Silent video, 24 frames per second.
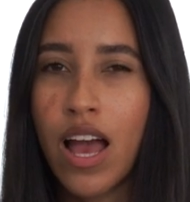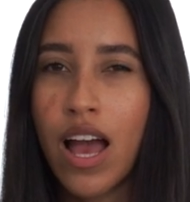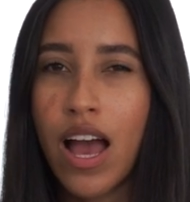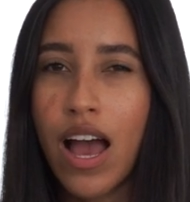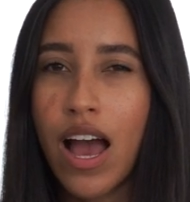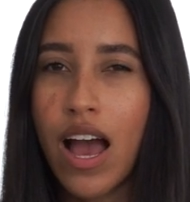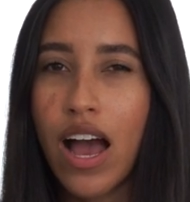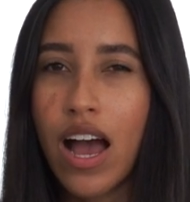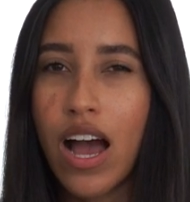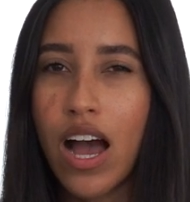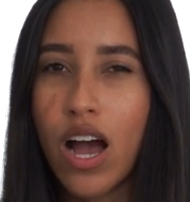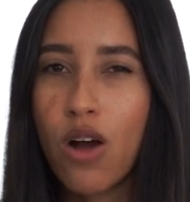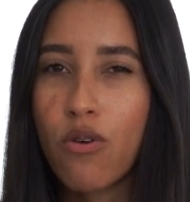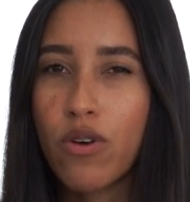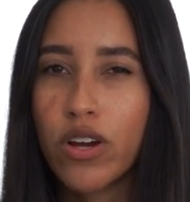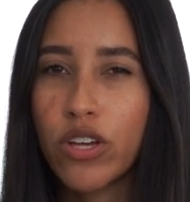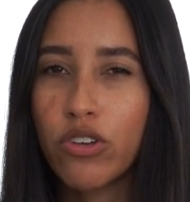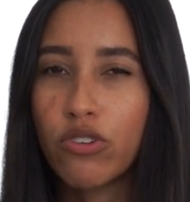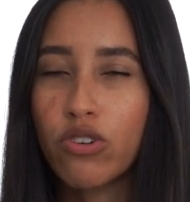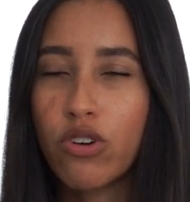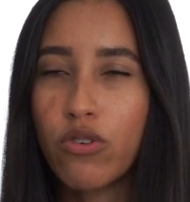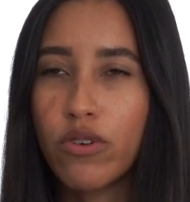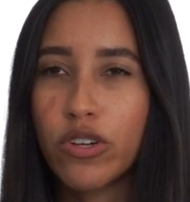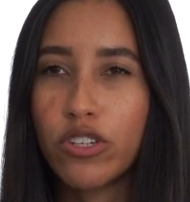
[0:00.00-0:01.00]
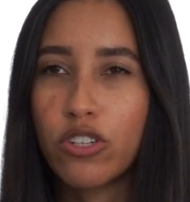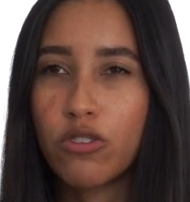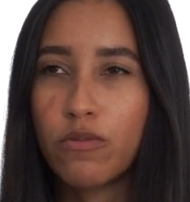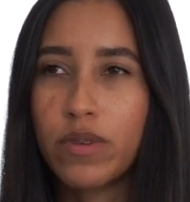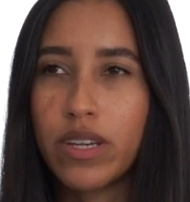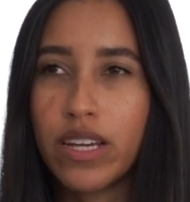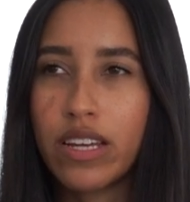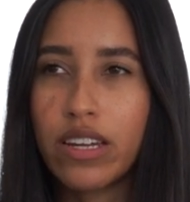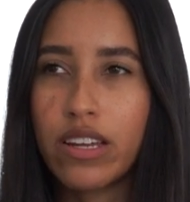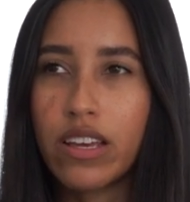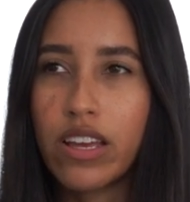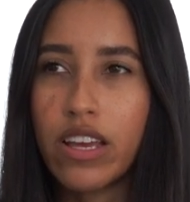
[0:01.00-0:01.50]
How are you going to
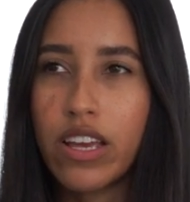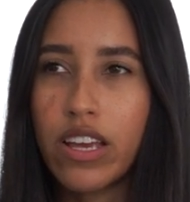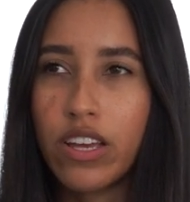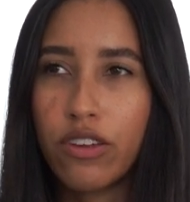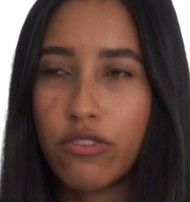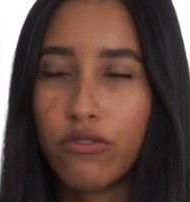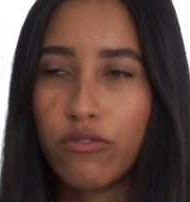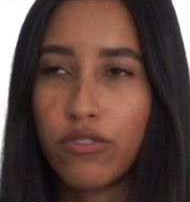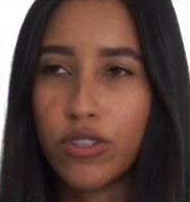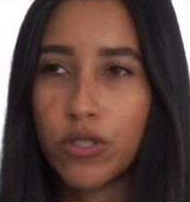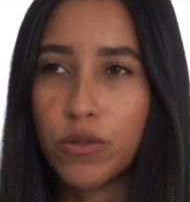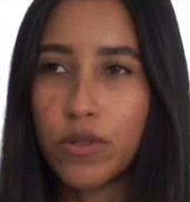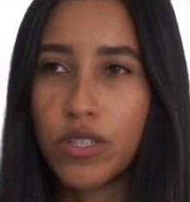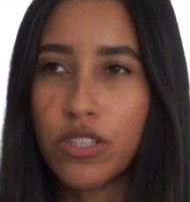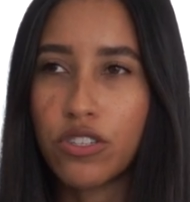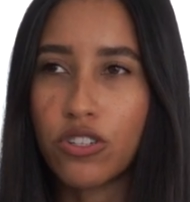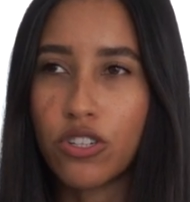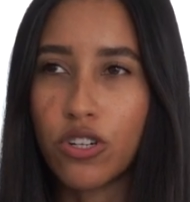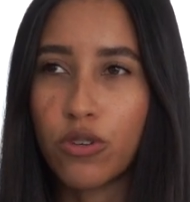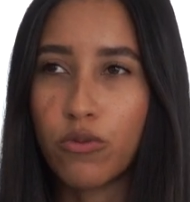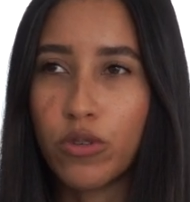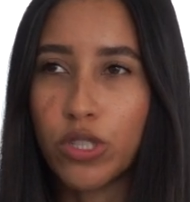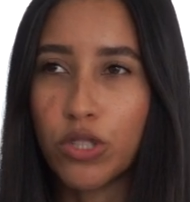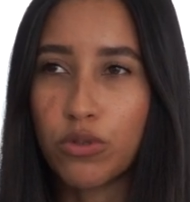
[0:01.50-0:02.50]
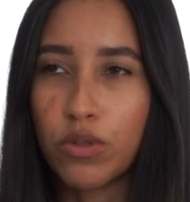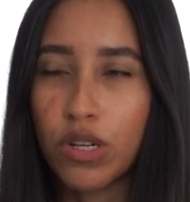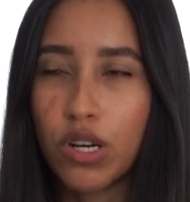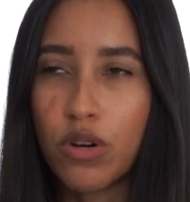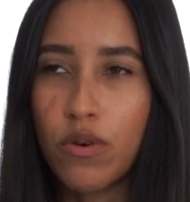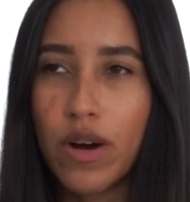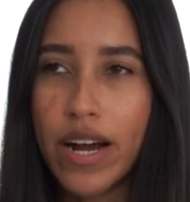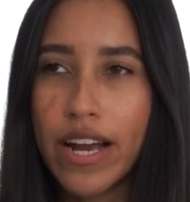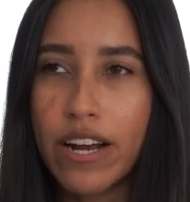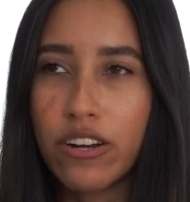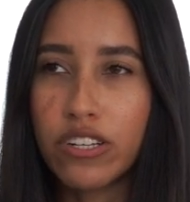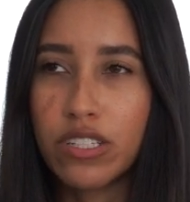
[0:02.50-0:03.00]
be an influencer, which
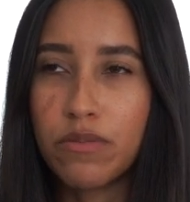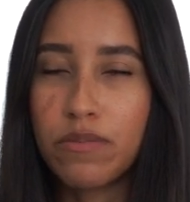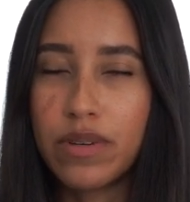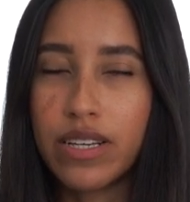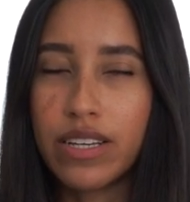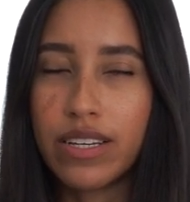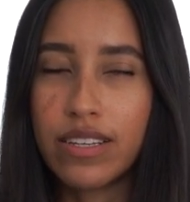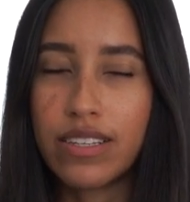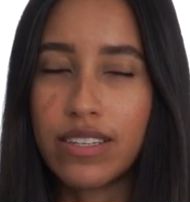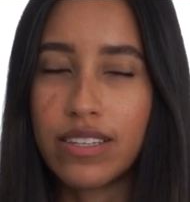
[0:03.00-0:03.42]
requires being